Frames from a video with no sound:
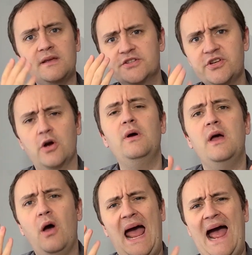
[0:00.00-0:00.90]
So
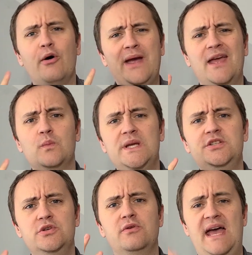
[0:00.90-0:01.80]
how can we
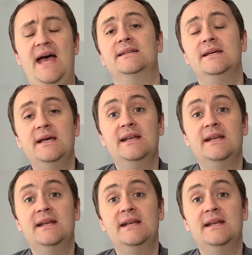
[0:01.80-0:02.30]
do that?